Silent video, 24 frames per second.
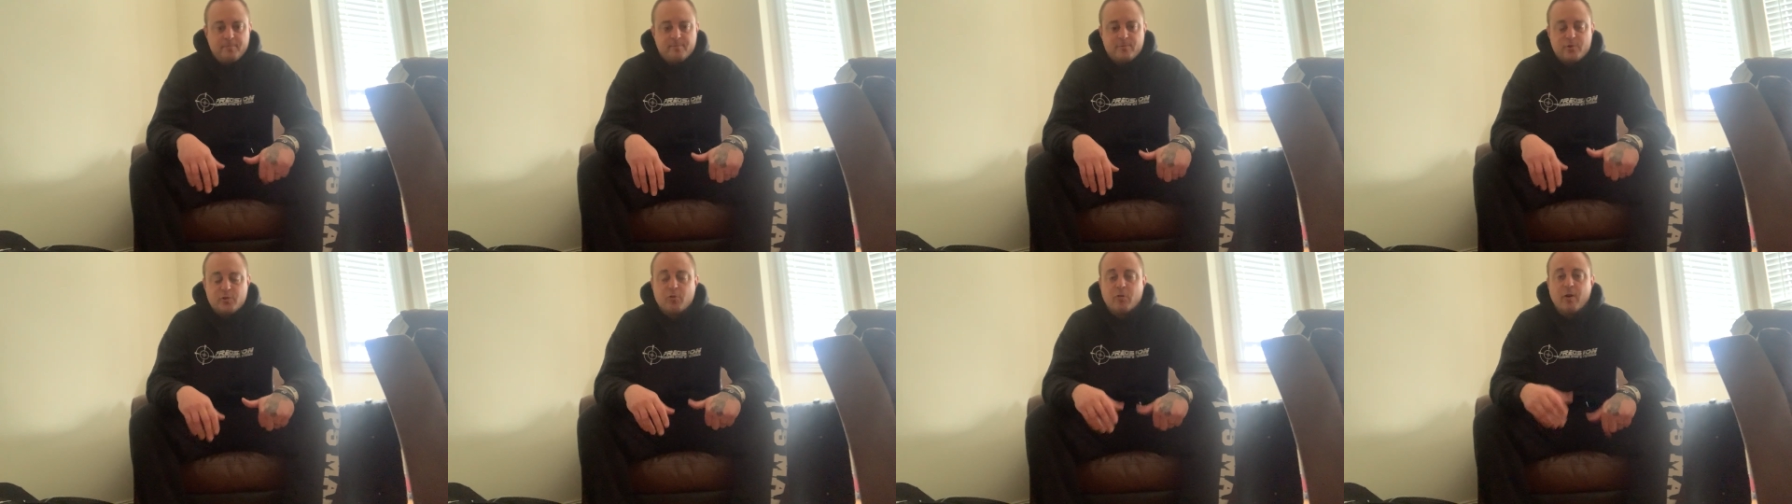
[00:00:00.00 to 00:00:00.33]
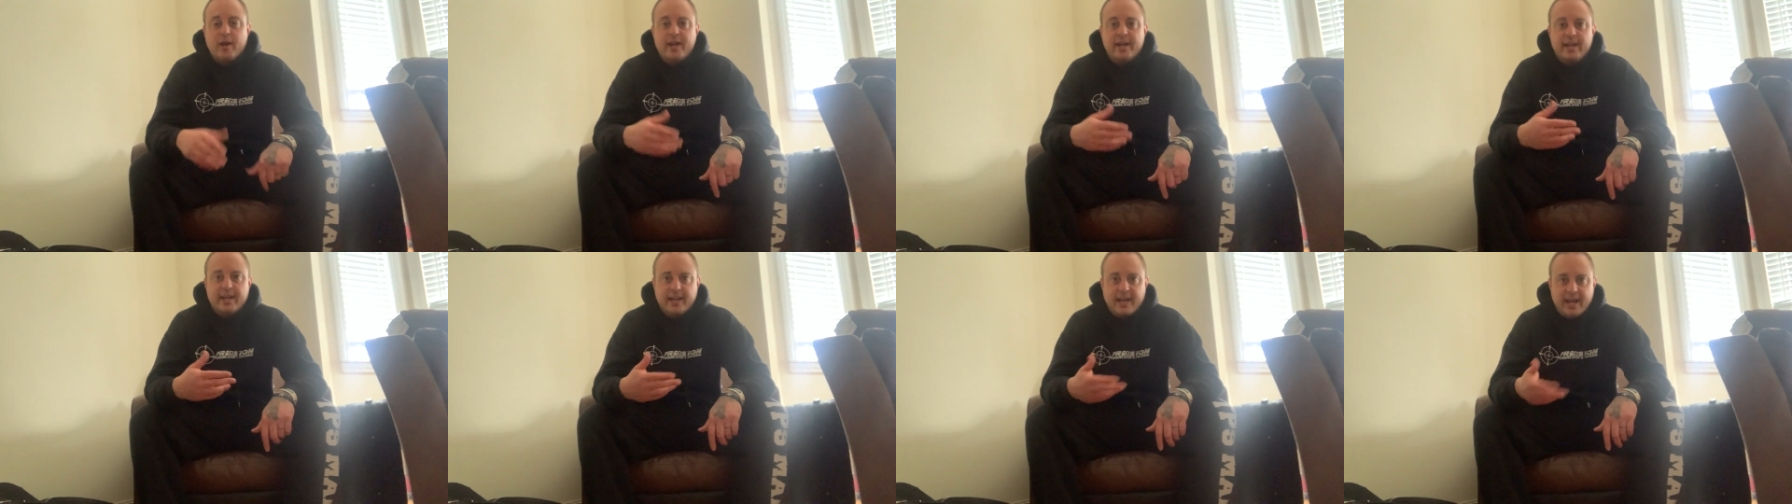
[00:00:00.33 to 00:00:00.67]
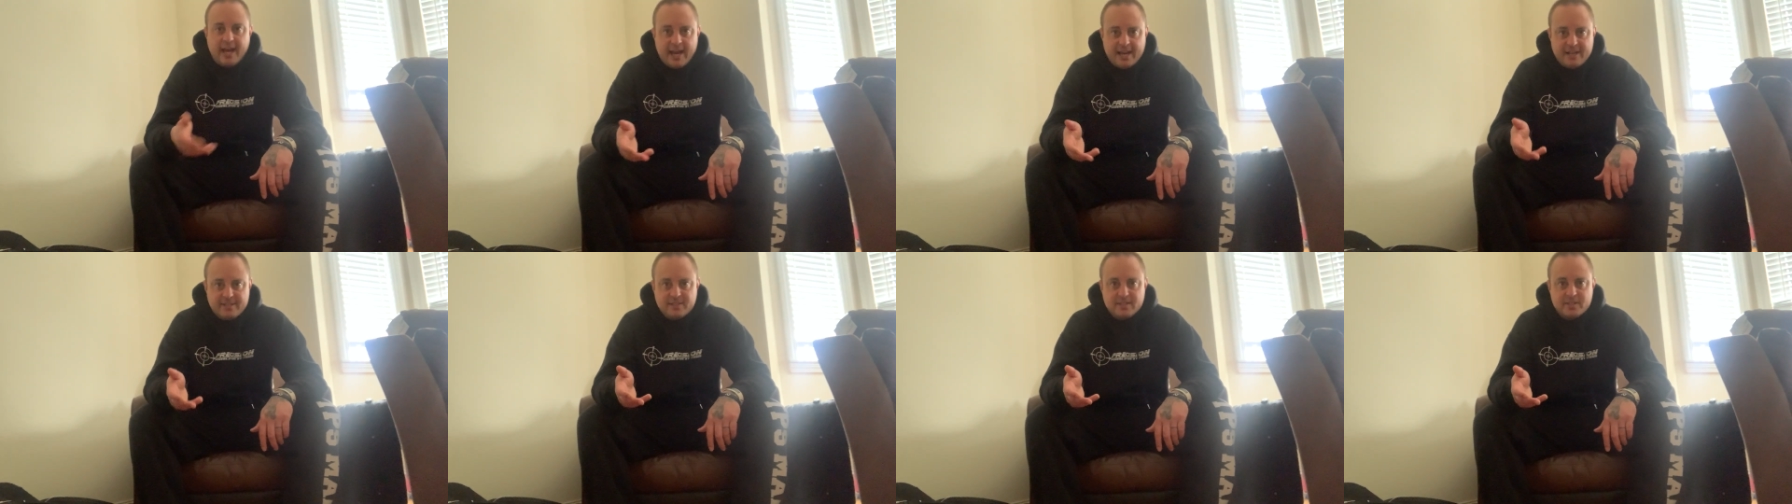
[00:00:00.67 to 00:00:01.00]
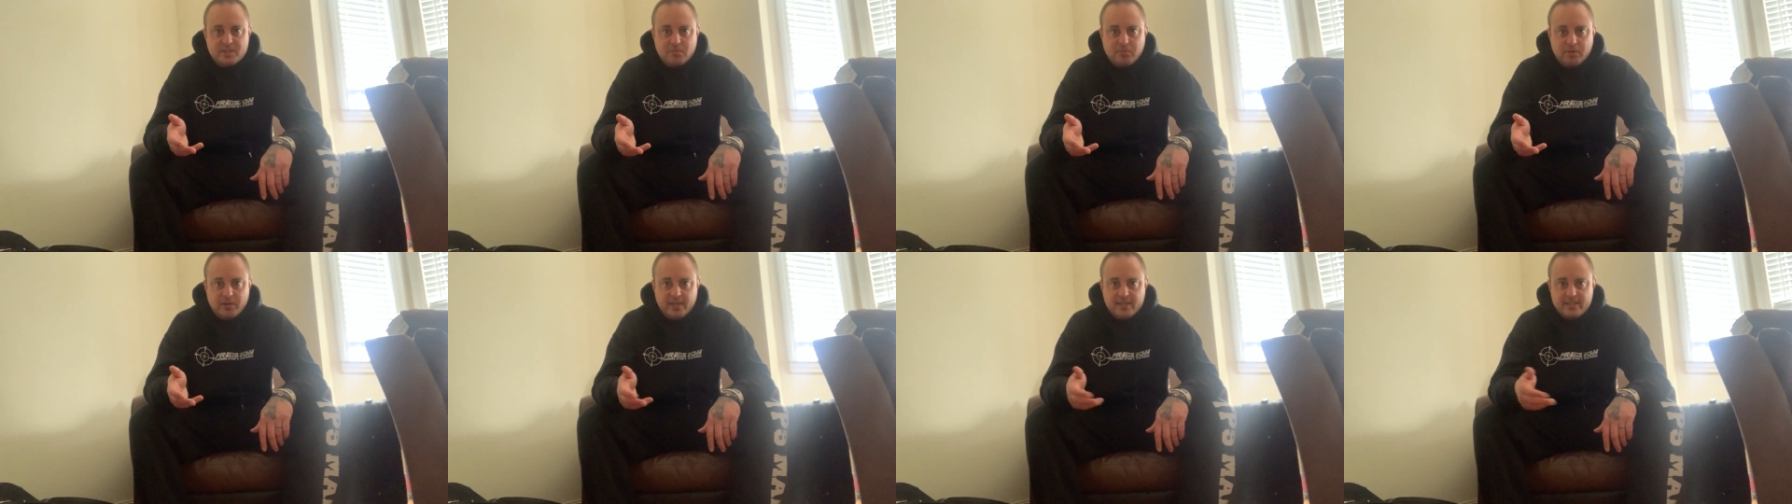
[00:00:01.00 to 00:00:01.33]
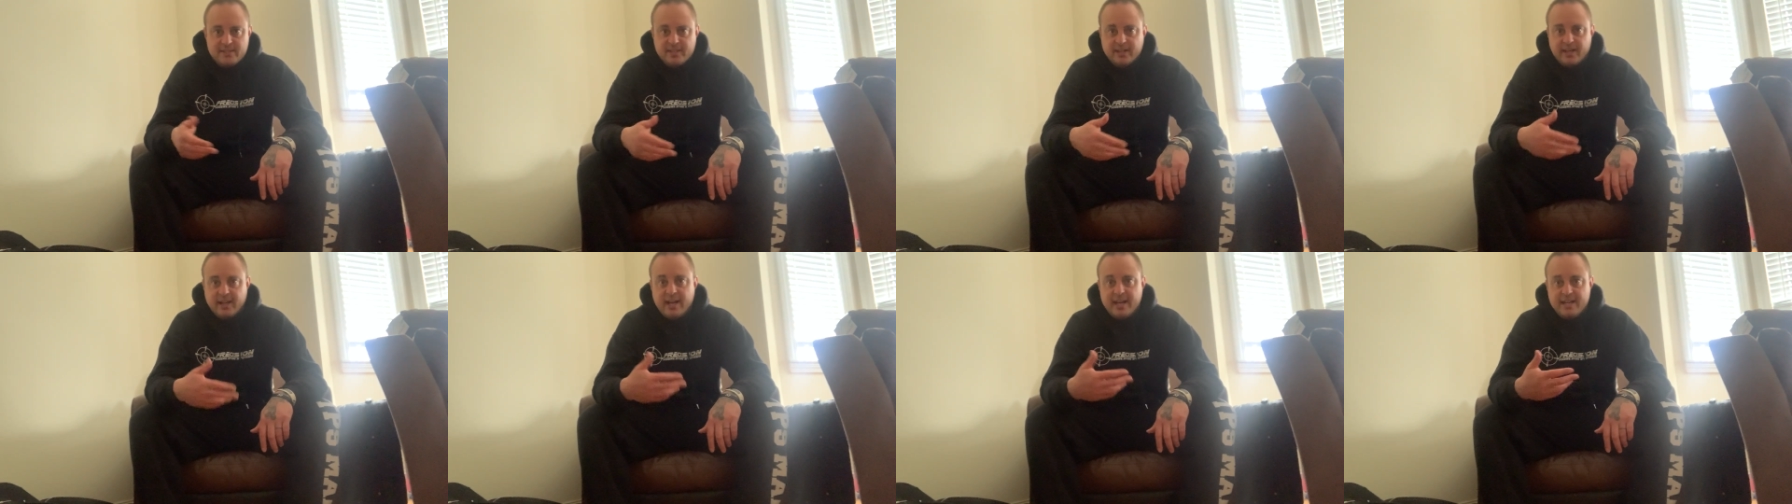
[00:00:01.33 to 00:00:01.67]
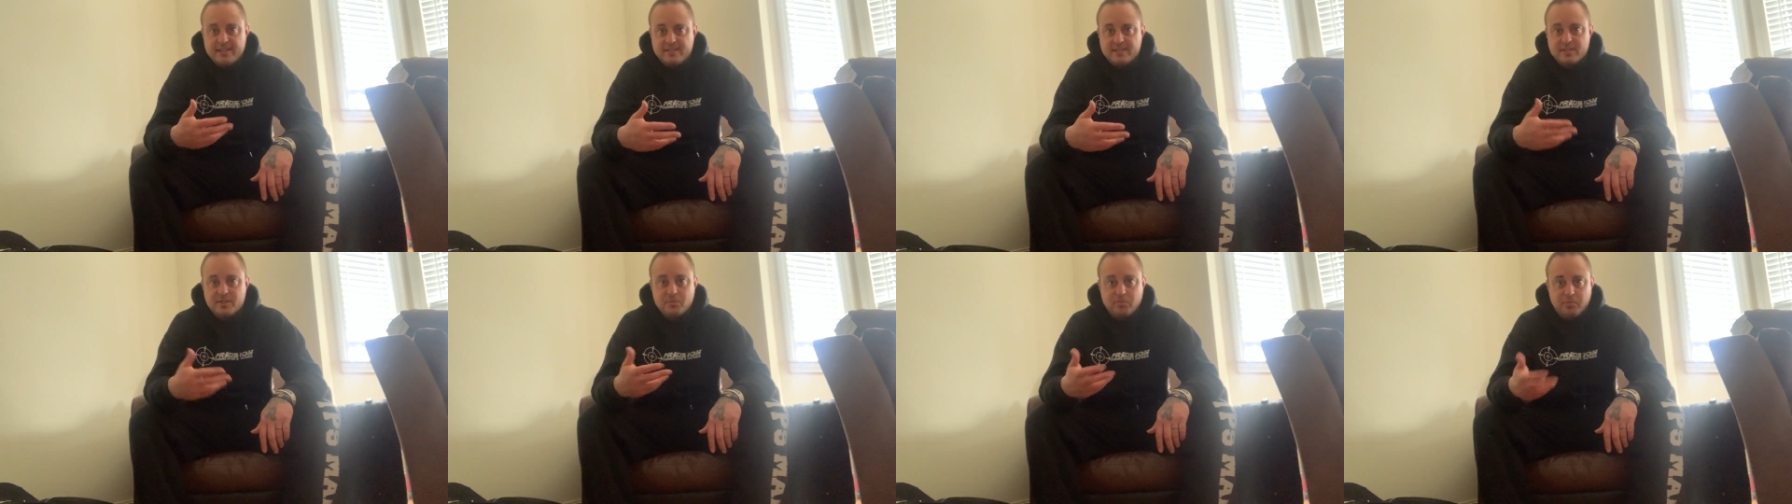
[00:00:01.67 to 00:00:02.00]
training has its place, and it
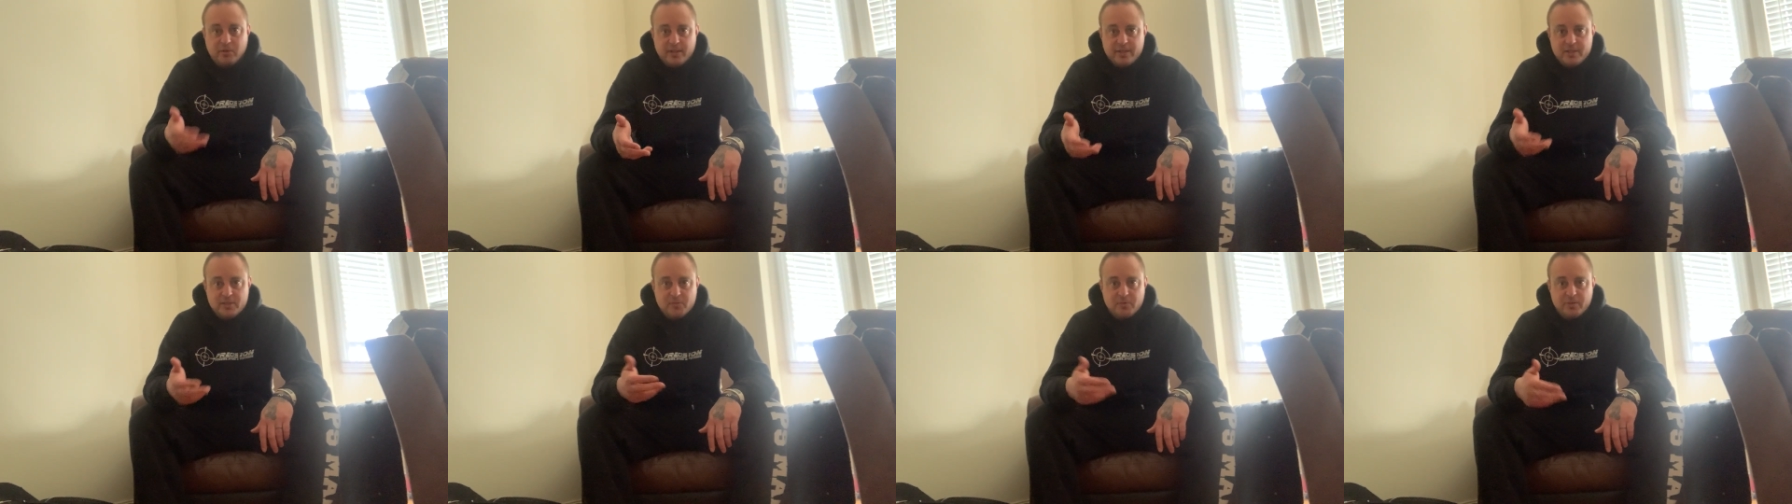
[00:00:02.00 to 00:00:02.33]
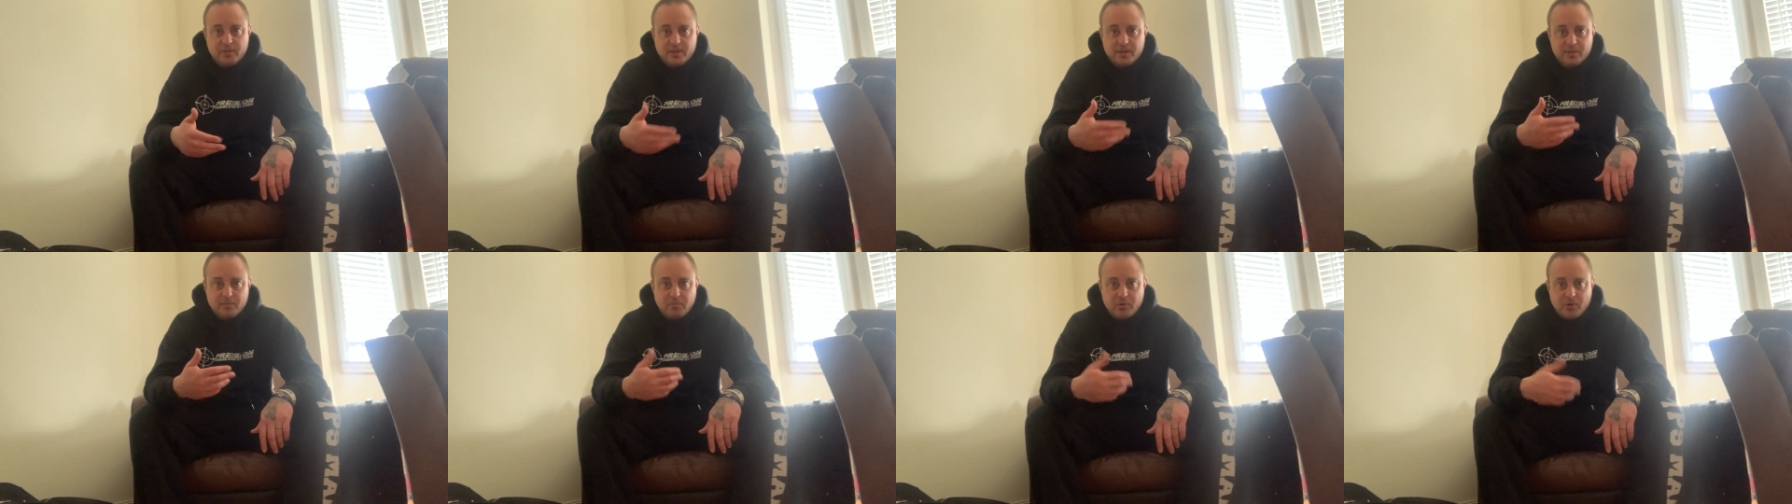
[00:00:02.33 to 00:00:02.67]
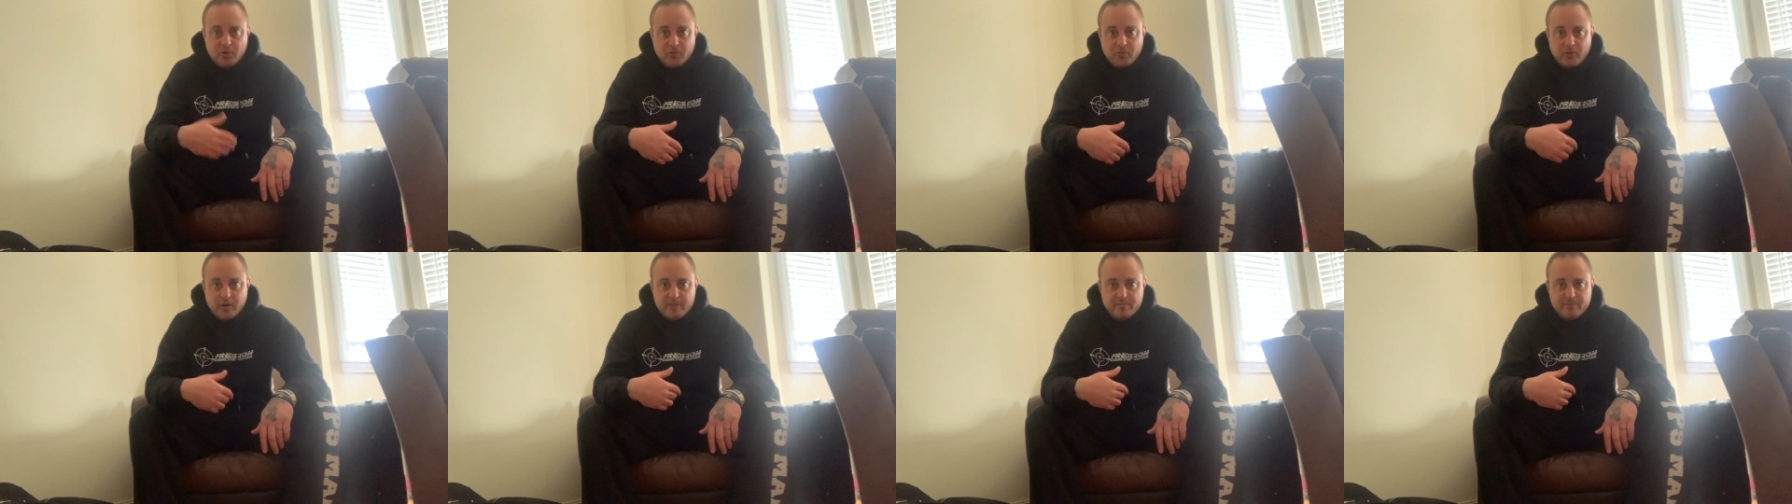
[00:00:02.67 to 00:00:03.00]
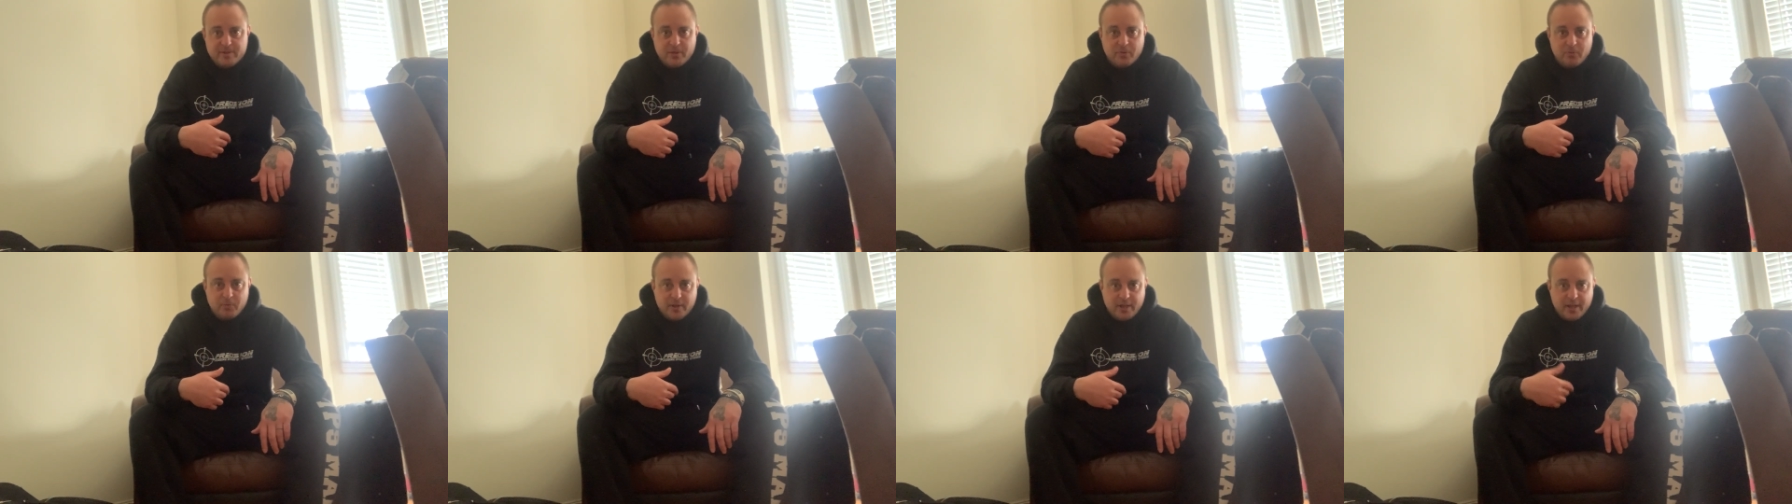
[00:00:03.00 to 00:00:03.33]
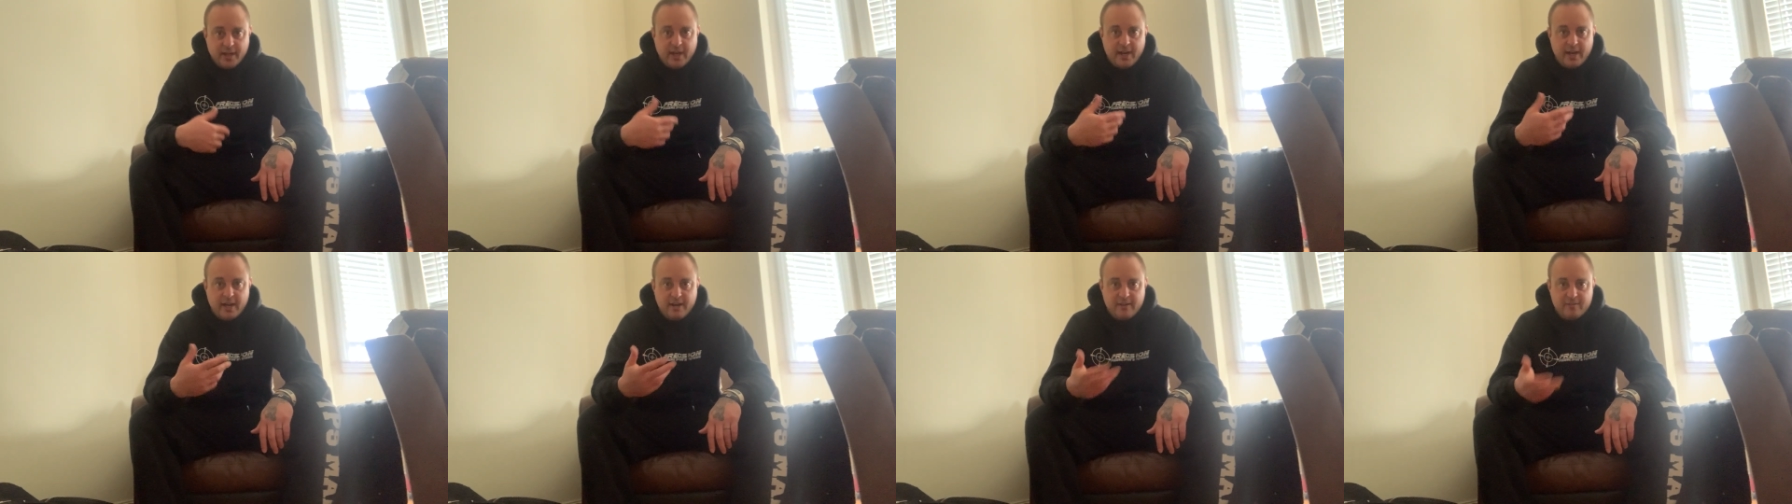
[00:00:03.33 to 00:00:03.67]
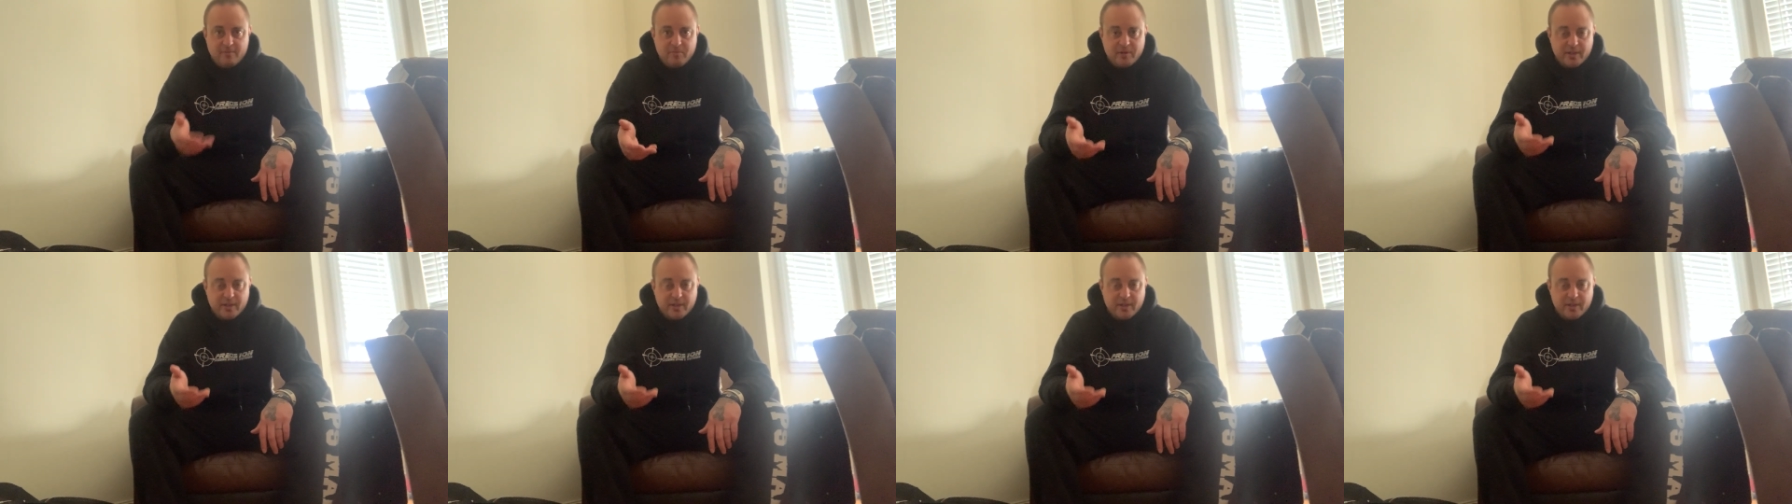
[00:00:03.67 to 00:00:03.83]
has its place within the programs that we have,